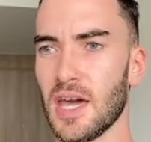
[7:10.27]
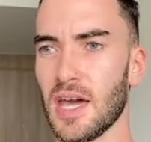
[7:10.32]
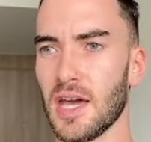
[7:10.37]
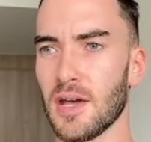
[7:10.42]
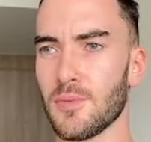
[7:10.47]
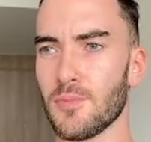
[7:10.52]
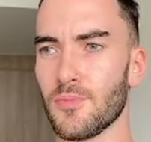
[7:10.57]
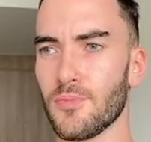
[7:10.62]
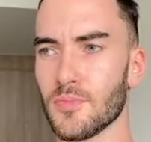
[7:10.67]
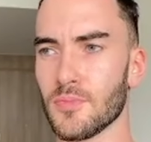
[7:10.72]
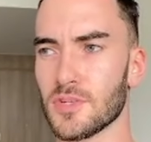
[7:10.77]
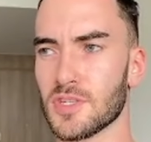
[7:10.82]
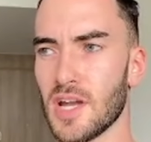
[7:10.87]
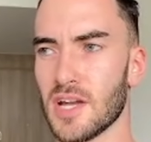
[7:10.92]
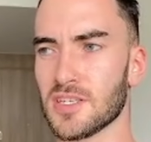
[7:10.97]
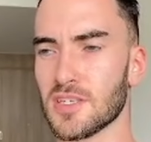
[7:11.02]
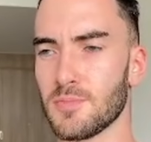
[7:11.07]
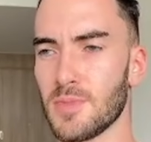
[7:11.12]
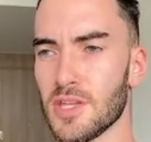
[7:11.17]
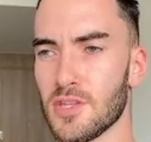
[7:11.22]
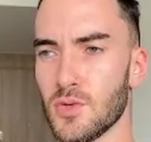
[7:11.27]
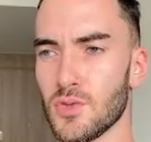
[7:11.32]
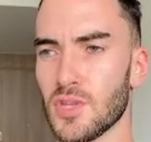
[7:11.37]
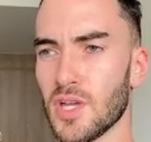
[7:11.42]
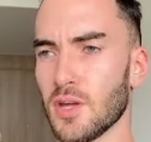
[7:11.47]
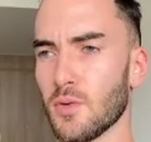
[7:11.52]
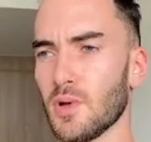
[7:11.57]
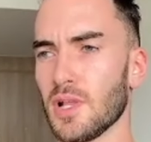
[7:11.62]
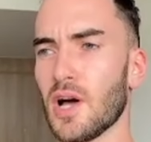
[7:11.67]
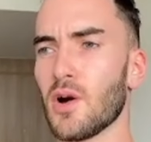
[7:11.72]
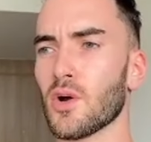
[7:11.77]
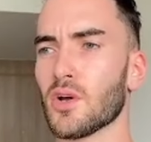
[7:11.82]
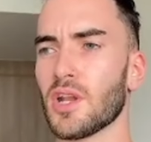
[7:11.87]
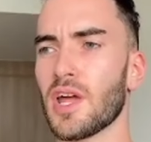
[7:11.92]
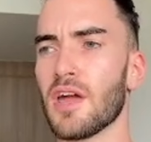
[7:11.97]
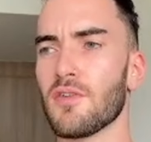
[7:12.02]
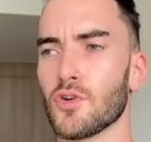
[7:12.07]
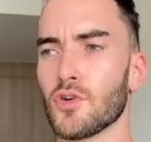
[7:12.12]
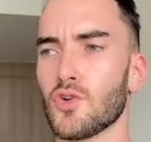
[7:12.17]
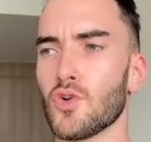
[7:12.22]
um, starts to make you think, well, how could I
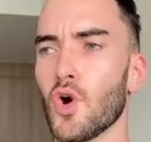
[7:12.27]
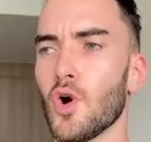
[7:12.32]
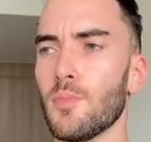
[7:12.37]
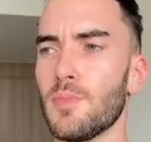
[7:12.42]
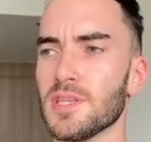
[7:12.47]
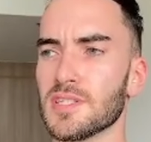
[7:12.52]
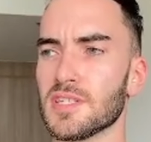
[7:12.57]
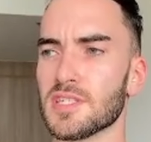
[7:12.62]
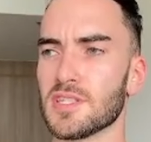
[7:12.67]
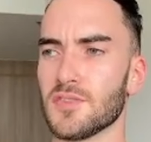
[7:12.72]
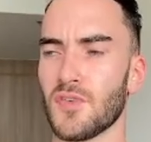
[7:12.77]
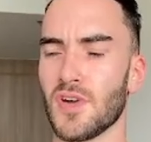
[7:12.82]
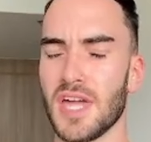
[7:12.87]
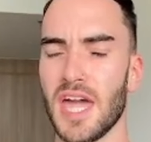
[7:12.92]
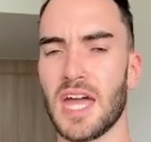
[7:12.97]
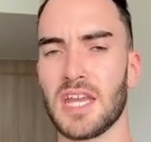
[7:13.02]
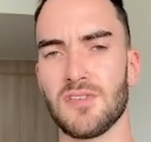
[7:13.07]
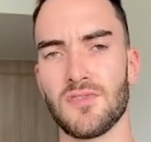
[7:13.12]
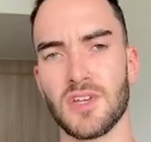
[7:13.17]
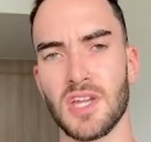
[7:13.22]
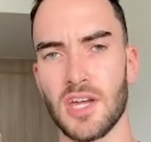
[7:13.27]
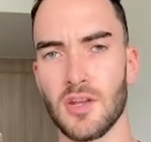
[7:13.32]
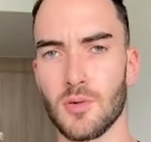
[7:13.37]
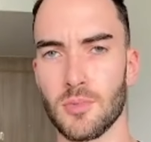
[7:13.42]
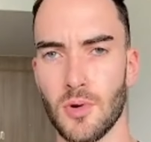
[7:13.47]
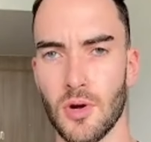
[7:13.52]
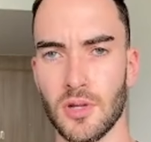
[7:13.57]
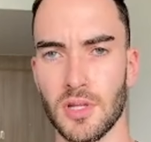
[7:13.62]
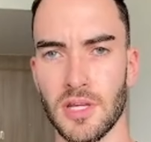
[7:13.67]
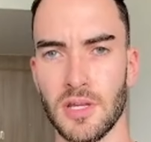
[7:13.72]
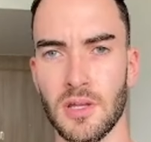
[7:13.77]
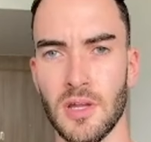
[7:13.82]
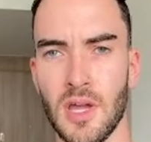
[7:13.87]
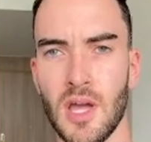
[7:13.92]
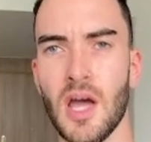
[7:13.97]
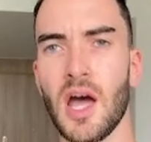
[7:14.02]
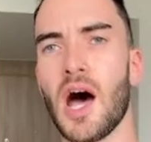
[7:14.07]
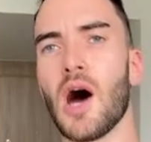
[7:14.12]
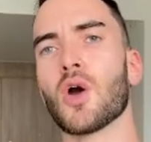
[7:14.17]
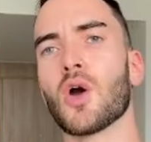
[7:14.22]
ever grow a business if I can't even get up early?
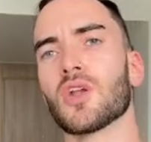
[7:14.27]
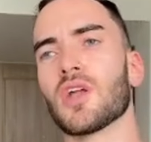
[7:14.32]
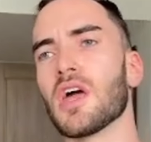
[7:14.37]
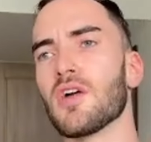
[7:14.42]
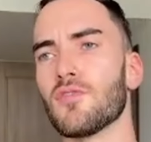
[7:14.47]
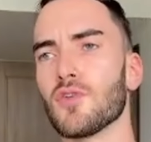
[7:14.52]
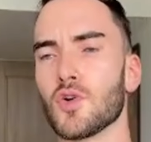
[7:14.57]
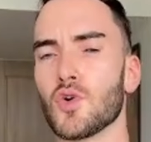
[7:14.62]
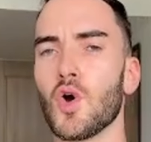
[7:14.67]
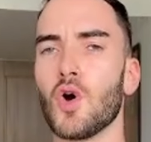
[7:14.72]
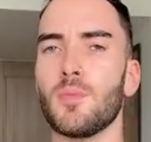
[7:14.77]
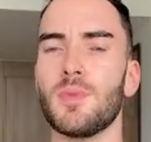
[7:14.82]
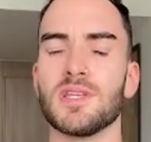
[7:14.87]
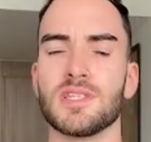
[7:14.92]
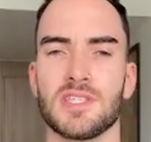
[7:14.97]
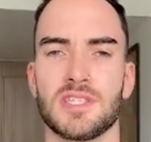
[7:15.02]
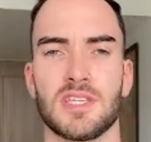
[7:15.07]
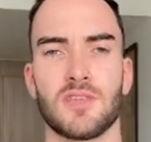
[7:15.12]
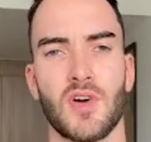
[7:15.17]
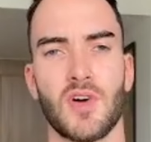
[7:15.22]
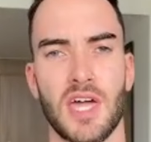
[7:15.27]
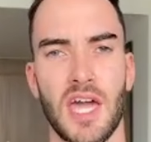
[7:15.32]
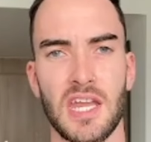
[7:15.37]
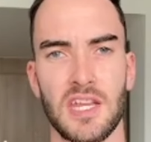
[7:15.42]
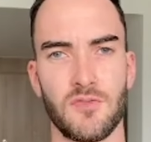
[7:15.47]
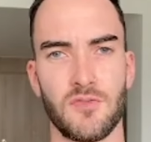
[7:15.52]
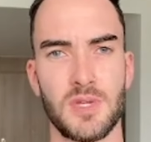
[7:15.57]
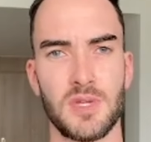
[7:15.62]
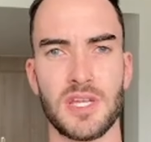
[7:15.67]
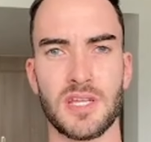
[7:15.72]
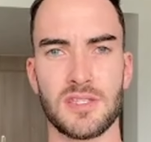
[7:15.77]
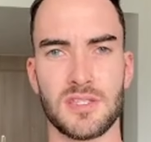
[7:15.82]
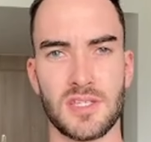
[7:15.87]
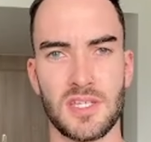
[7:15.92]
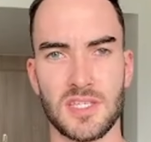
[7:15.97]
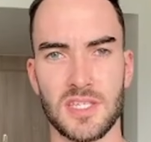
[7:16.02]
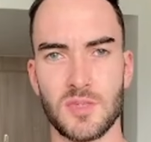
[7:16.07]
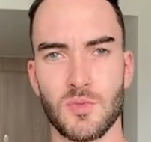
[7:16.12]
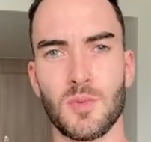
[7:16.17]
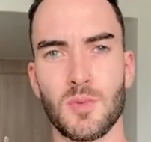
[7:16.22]
How could I ever grow a business if I can't even be
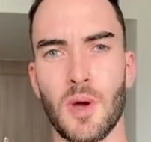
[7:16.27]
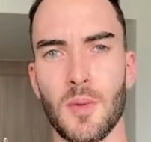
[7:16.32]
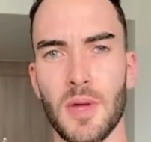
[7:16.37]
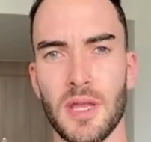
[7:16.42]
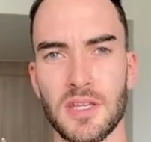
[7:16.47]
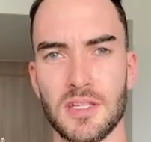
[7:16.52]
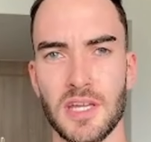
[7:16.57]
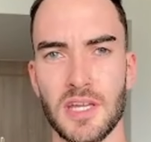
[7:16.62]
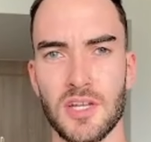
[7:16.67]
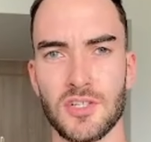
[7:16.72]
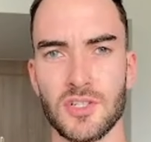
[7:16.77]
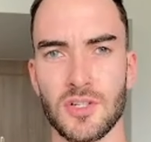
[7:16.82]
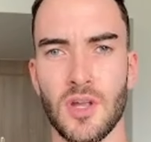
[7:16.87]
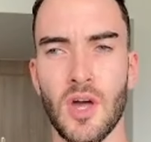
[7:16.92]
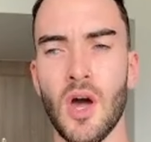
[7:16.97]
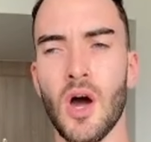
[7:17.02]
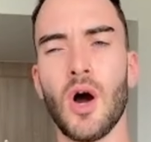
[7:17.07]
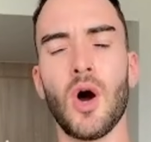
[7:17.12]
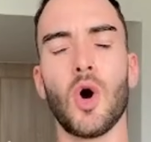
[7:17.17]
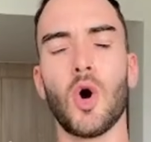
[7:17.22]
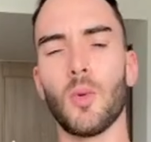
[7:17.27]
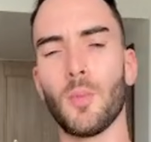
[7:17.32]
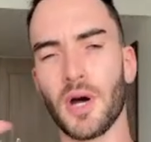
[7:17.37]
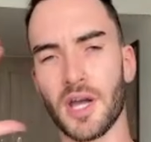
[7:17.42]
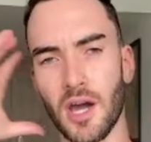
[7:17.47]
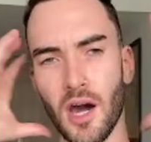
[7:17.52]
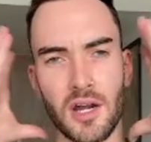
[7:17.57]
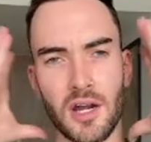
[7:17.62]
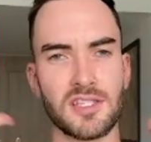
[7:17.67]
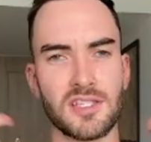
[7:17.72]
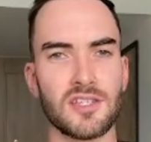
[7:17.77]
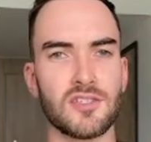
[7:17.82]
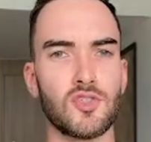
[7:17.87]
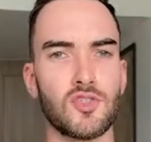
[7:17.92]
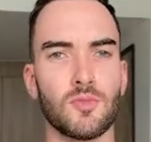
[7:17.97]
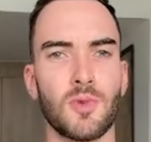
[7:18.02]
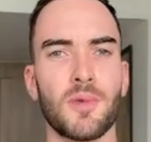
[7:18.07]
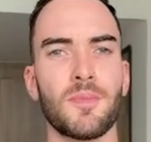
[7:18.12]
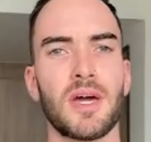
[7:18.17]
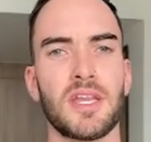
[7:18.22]
consistent with my meditation? Oh my God, I didn't
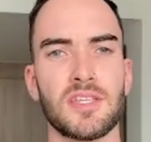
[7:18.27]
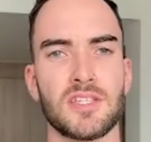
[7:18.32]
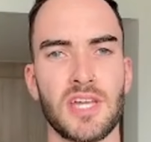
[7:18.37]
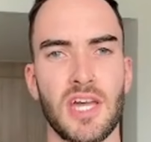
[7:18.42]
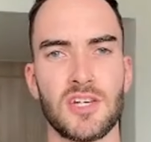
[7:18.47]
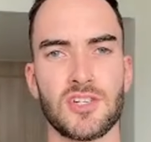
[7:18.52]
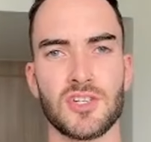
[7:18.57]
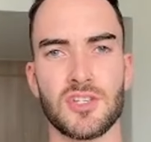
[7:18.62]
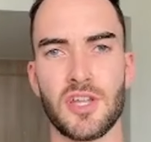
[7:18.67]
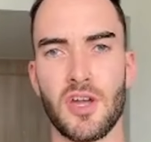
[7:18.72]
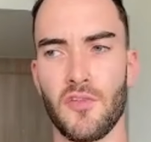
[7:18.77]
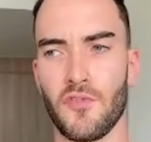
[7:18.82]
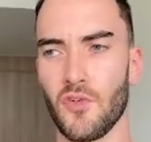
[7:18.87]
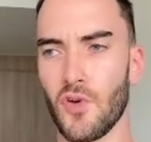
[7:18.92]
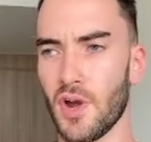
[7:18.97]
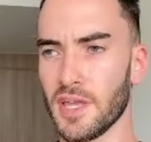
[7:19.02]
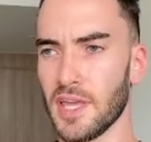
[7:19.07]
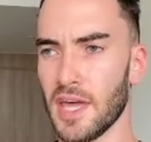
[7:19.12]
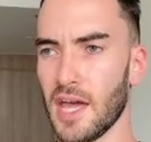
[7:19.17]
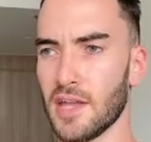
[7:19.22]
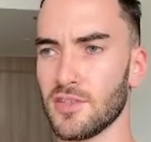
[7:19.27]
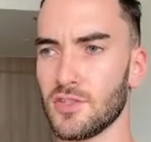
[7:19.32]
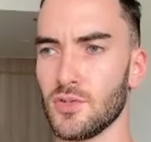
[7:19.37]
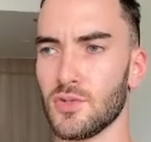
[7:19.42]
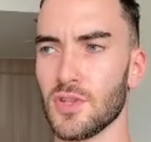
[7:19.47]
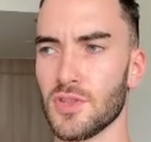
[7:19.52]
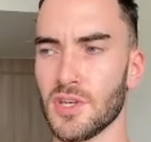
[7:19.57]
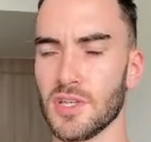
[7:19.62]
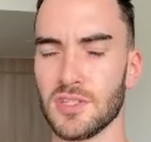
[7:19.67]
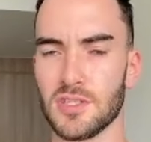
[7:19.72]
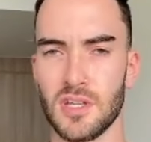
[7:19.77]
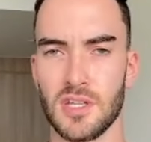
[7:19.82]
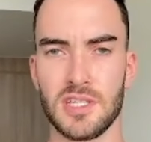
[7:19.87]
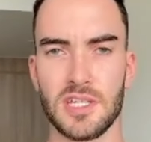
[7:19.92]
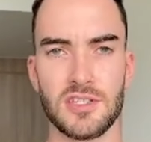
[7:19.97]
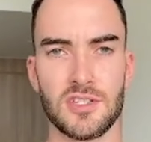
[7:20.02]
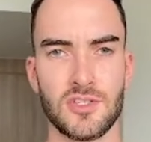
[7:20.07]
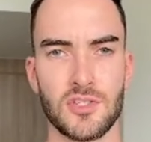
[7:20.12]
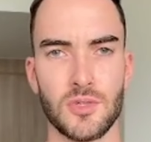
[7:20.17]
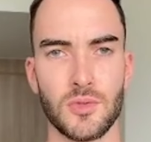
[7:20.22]
do my meditation, therefore I can't do the things I
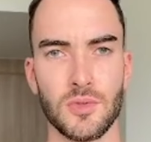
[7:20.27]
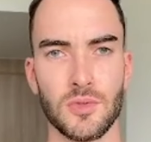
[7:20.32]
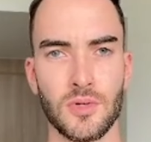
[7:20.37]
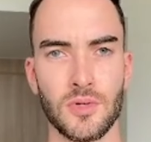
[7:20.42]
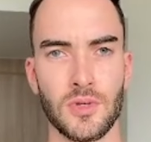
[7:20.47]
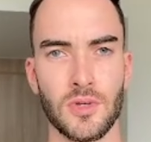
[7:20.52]
need to do